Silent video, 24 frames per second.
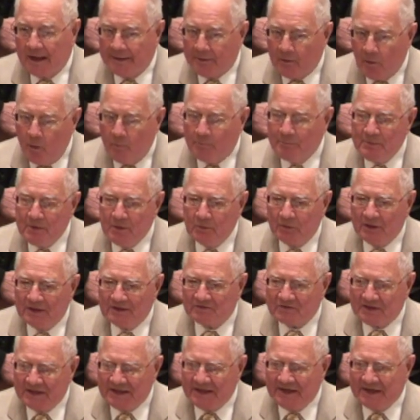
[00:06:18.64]
I hope you
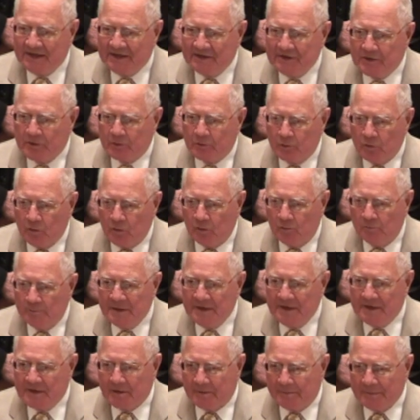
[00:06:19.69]
listening in your
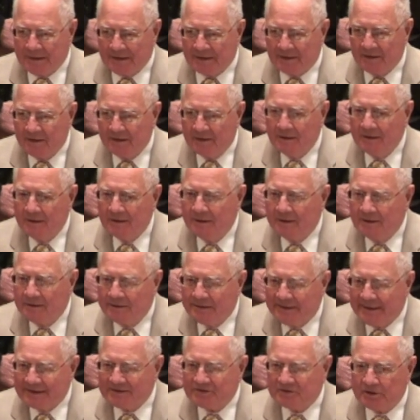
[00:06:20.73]
room hear me.
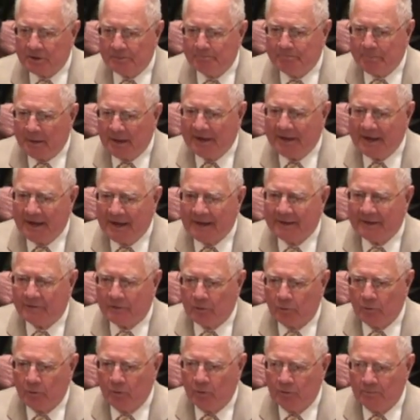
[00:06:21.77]
Get your butt
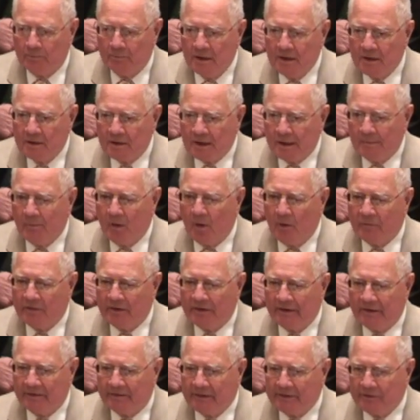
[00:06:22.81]
out of the room, come
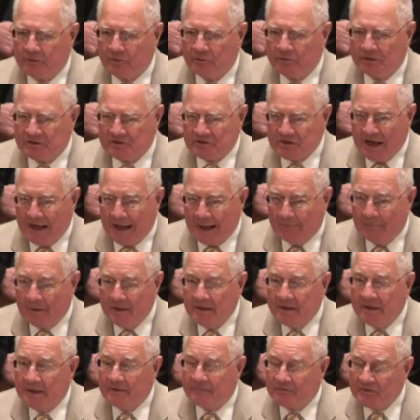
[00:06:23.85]
over here and do the
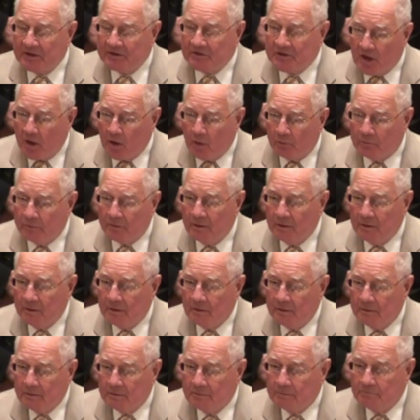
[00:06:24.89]
job. If you
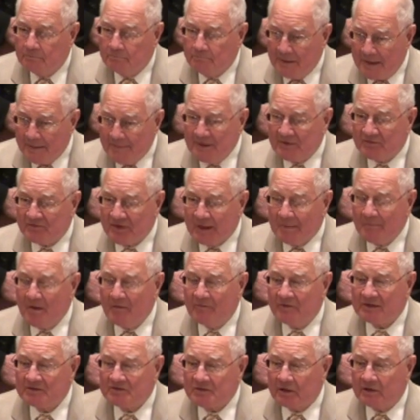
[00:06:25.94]
don't, maybe some
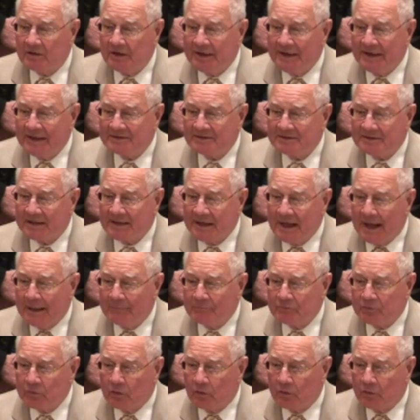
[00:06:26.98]
of us are going to ask the
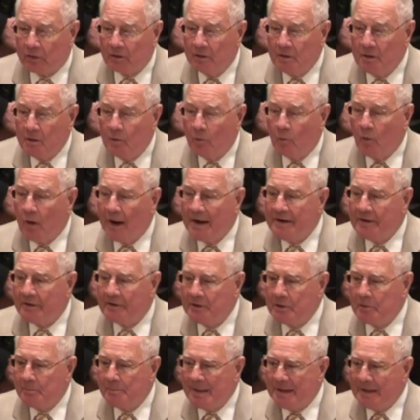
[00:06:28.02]
comptroller, why
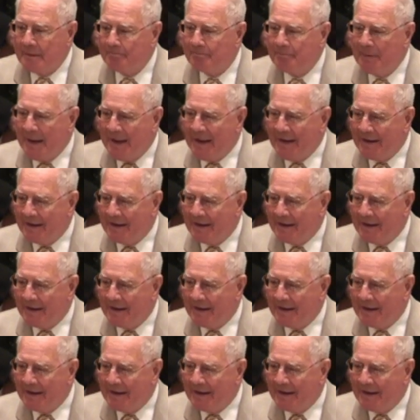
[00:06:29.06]
are you being